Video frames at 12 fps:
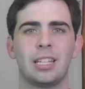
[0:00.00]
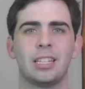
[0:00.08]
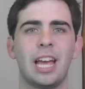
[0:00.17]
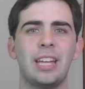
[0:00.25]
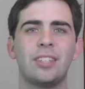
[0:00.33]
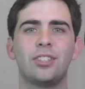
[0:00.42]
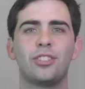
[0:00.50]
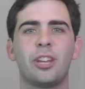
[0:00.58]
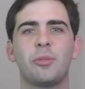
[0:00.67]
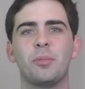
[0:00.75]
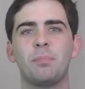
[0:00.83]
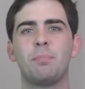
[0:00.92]
Ladies and
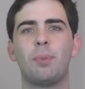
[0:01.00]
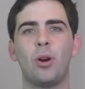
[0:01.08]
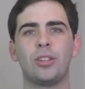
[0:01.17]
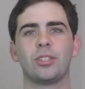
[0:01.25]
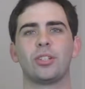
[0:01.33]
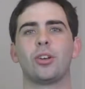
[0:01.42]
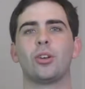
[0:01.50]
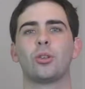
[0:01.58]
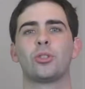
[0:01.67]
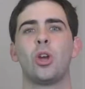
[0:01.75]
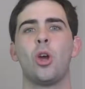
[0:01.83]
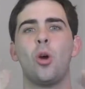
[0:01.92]
gentlemen, boys and
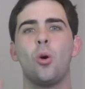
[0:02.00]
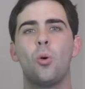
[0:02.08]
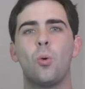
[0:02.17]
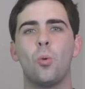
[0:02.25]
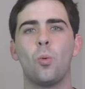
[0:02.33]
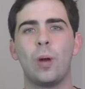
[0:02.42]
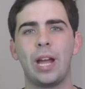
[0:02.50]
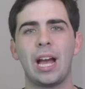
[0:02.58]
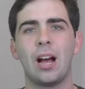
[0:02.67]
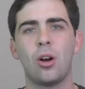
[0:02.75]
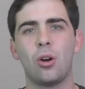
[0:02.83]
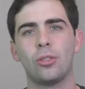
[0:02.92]
girls, we
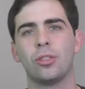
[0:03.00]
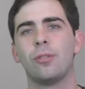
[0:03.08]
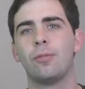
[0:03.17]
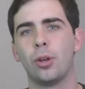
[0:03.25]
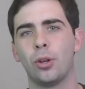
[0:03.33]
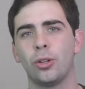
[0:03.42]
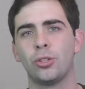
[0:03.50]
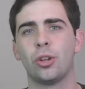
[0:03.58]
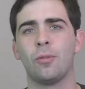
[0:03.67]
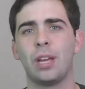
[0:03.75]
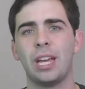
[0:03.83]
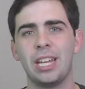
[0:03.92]
are on the verge
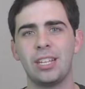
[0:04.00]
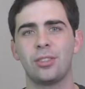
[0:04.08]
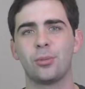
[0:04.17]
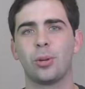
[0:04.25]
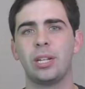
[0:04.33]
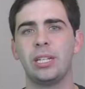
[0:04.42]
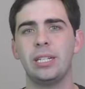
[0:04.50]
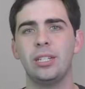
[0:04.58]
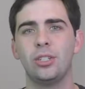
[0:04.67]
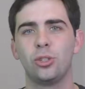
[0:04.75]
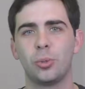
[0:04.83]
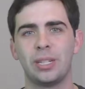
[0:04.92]
of E three
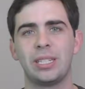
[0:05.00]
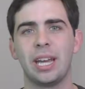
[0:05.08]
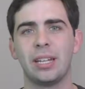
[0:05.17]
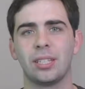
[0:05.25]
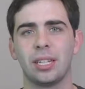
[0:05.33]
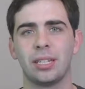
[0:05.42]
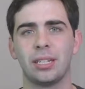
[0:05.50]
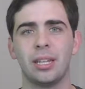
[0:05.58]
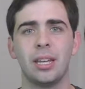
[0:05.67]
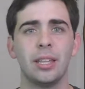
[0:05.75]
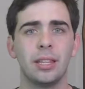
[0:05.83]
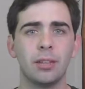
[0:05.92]
twenty eighteen.
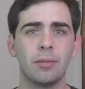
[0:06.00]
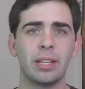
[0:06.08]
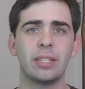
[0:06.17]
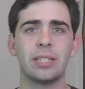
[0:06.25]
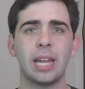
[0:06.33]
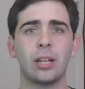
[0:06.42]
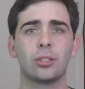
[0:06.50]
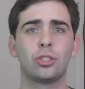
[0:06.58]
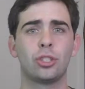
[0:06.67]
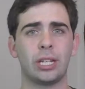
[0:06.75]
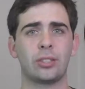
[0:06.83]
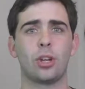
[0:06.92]
The event is now
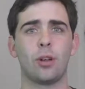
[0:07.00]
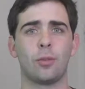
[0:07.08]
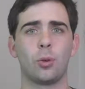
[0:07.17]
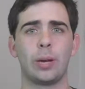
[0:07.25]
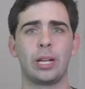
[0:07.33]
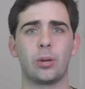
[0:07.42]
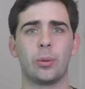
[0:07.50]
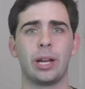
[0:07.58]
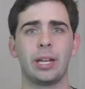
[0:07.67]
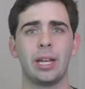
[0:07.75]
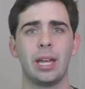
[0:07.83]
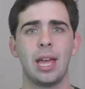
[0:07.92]
just over a week
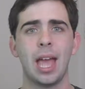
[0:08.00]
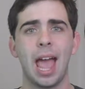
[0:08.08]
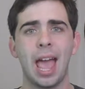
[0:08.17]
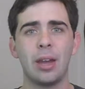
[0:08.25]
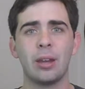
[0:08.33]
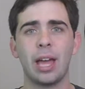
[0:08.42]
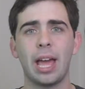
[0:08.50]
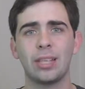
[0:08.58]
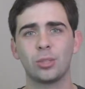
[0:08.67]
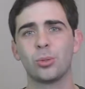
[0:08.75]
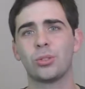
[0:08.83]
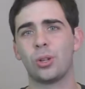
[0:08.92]
away, and
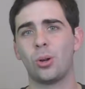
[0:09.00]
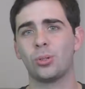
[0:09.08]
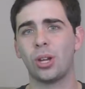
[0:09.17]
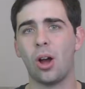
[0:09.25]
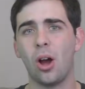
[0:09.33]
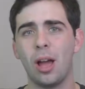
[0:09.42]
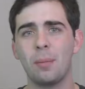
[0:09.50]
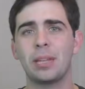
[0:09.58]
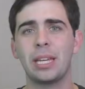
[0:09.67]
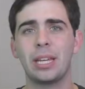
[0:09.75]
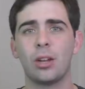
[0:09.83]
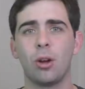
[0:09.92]
as a result, I'm
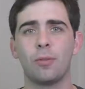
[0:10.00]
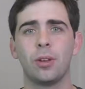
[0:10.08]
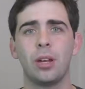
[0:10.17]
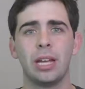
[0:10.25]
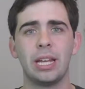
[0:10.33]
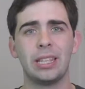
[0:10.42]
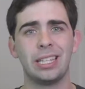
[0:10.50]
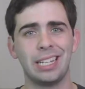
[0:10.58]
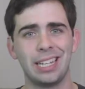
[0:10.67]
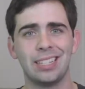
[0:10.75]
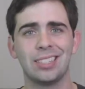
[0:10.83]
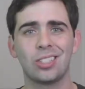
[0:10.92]
kicking off in
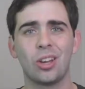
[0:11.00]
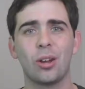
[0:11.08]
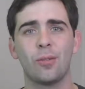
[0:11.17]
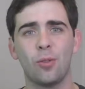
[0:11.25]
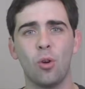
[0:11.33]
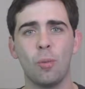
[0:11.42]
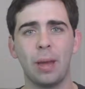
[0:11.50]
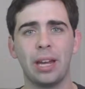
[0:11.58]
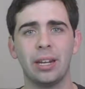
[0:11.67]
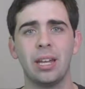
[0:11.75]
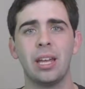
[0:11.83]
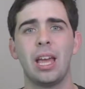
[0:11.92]
the Insider
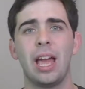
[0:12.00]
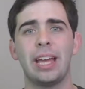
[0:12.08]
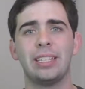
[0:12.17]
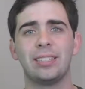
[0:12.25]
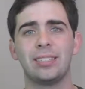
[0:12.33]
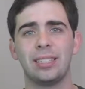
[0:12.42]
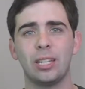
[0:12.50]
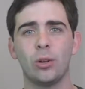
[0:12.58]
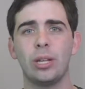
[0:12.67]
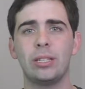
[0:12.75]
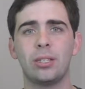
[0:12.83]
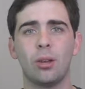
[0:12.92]
format a
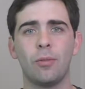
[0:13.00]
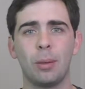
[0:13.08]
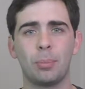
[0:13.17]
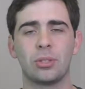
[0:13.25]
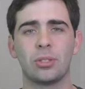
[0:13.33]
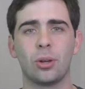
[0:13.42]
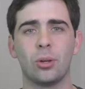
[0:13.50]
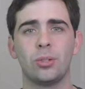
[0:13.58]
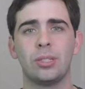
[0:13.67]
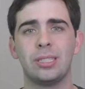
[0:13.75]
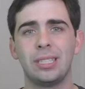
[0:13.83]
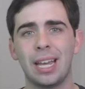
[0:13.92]
series of
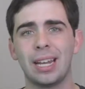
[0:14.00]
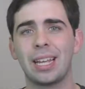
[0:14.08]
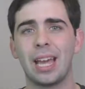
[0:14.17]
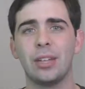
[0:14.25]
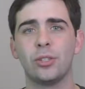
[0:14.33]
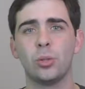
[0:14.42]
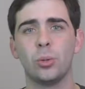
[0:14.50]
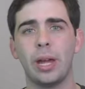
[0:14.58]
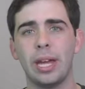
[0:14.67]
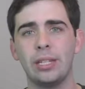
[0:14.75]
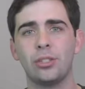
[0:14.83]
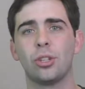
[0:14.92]
episodes dedicated to
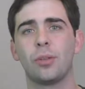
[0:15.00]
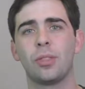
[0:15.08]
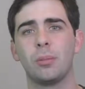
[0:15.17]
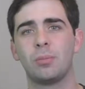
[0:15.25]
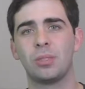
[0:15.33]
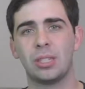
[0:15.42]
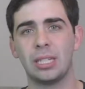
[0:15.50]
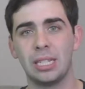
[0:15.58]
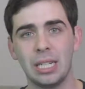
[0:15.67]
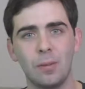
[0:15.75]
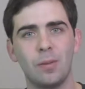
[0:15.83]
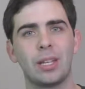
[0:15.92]
each of the
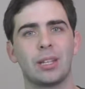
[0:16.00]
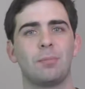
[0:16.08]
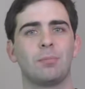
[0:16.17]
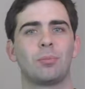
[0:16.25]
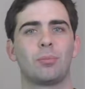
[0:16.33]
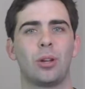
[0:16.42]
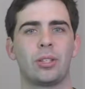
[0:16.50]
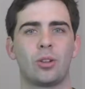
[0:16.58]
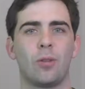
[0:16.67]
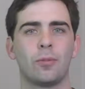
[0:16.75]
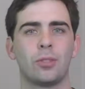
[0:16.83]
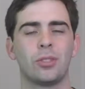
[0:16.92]
significant press
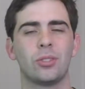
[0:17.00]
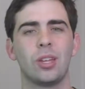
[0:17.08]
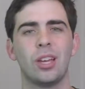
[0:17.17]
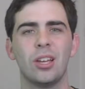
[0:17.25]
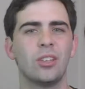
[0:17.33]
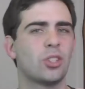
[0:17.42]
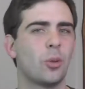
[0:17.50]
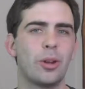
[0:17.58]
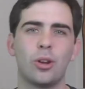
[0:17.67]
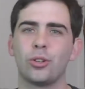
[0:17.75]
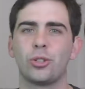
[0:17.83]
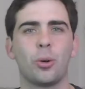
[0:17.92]
conferences. So we're
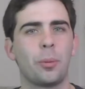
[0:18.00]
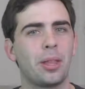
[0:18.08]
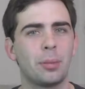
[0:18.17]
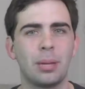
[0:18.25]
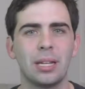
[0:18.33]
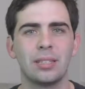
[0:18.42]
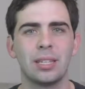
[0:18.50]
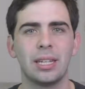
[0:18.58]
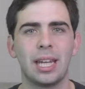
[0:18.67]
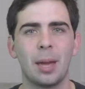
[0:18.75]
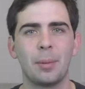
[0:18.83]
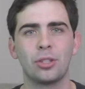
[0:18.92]
not talking about the P C
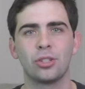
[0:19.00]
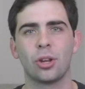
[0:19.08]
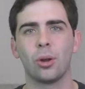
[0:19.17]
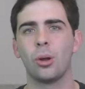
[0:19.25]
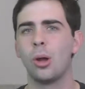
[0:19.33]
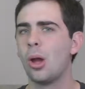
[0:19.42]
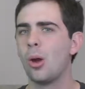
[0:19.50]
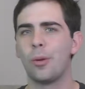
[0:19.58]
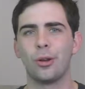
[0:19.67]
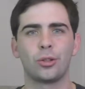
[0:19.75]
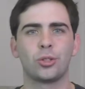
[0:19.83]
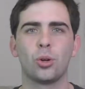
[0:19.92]
gaming show,
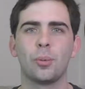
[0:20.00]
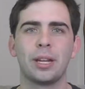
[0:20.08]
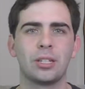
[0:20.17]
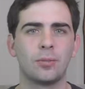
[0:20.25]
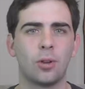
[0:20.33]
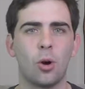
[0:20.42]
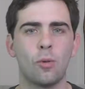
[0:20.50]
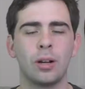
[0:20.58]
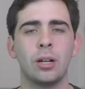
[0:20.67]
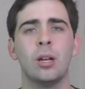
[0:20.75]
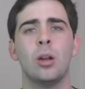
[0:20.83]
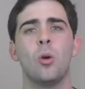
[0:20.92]
we're not talking about
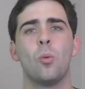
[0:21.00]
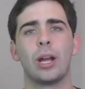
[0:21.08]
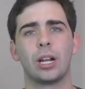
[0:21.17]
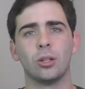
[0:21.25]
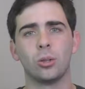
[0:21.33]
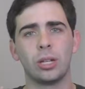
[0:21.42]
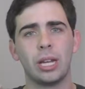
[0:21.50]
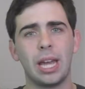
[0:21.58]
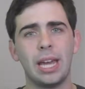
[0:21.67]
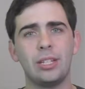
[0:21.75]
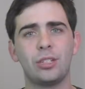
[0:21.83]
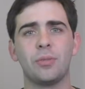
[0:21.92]
Devolver, we're going to look at
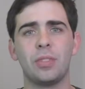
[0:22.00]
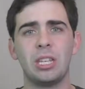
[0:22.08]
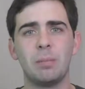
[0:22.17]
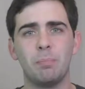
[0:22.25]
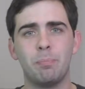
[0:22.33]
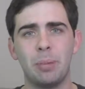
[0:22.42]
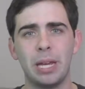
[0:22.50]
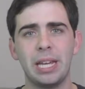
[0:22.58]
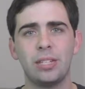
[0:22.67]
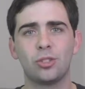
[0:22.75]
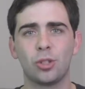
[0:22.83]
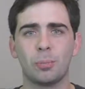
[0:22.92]
each of the
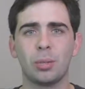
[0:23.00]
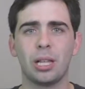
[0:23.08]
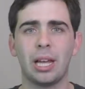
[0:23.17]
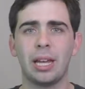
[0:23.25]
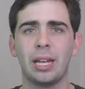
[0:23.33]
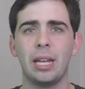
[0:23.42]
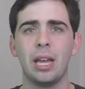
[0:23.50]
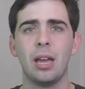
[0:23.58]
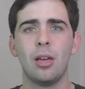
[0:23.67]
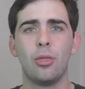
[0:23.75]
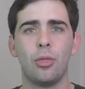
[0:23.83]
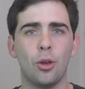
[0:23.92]
big triple A
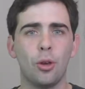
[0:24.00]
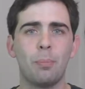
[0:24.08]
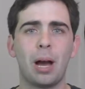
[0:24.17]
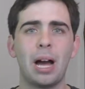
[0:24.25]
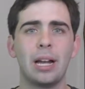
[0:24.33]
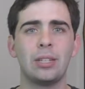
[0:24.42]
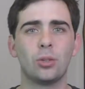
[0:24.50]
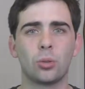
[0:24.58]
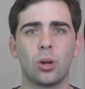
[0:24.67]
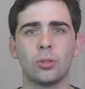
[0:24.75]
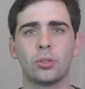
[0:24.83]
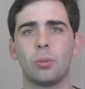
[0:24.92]
third parties or
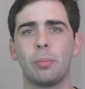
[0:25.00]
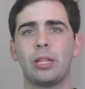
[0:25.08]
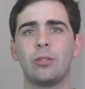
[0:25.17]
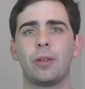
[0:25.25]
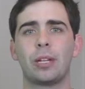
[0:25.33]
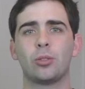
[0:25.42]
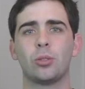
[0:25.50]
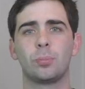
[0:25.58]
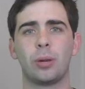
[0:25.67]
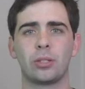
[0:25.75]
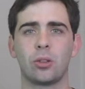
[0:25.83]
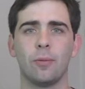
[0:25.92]
console manufacturers
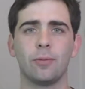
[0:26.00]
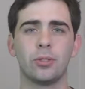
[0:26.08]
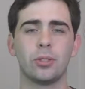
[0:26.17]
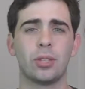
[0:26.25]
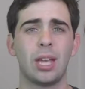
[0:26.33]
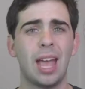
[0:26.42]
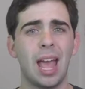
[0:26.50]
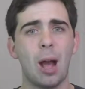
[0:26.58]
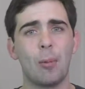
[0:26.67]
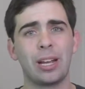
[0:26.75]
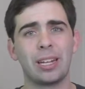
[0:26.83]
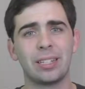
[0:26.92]
press conferences,
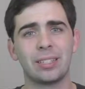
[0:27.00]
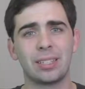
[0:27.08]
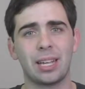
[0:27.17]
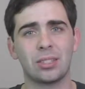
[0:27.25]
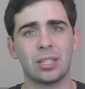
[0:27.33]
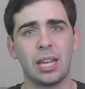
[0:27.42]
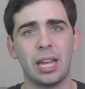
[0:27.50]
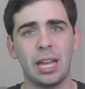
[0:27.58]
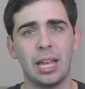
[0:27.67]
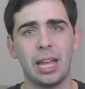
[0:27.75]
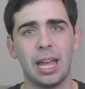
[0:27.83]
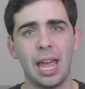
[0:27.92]
and we're going to discuss
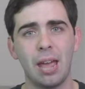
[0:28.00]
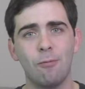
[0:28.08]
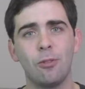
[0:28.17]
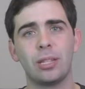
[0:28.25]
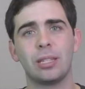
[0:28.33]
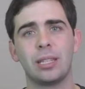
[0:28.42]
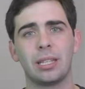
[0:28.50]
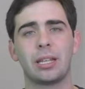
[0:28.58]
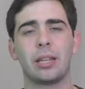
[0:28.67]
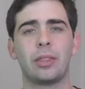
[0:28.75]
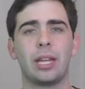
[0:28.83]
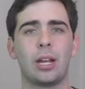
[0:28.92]
everything that
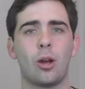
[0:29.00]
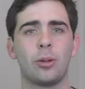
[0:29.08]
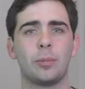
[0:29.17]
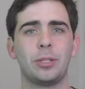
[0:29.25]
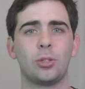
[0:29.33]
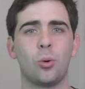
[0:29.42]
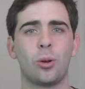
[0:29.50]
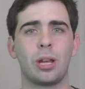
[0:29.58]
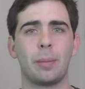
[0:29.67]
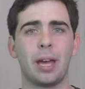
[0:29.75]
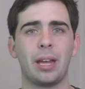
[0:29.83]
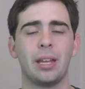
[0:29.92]
they're going to be talking
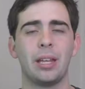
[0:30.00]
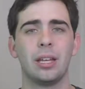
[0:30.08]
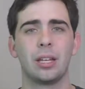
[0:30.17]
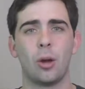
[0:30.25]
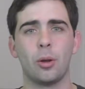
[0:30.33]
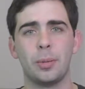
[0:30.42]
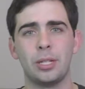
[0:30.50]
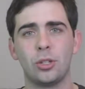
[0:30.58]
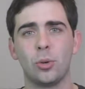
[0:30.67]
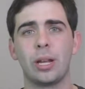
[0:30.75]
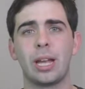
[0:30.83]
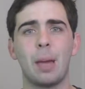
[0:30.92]
about, going to be
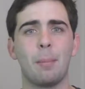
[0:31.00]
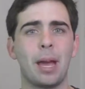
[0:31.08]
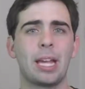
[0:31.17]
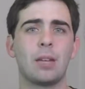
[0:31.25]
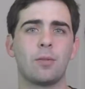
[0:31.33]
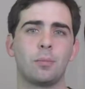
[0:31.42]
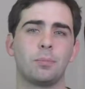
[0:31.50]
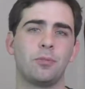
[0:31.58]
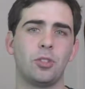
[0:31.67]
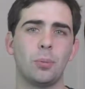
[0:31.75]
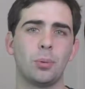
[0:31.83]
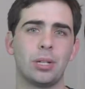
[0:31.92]
doing, and making a
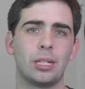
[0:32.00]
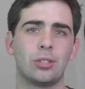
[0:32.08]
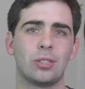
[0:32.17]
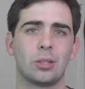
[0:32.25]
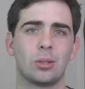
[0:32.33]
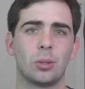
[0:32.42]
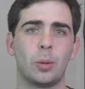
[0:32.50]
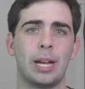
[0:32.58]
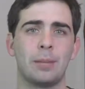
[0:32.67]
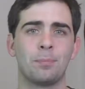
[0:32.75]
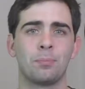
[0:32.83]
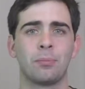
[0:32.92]
few predictions along the way.